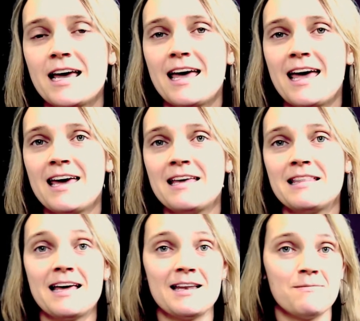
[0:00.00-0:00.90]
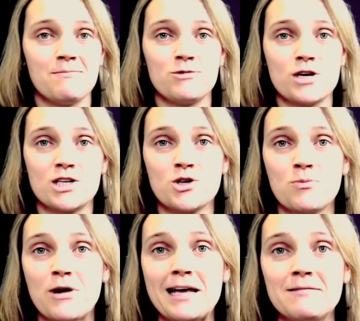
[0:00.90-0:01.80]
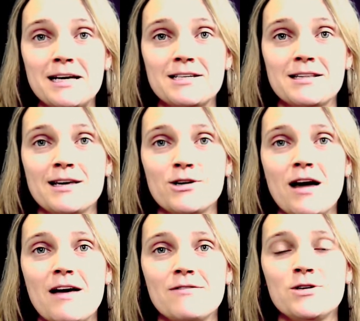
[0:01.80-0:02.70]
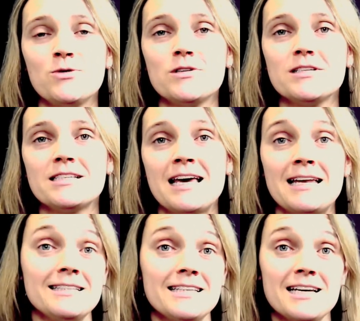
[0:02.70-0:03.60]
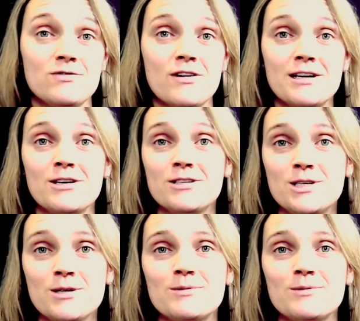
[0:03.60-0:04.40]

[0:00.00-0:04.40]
and then it tricks your brain, makes you think you're having noodles, and it tastes very good too.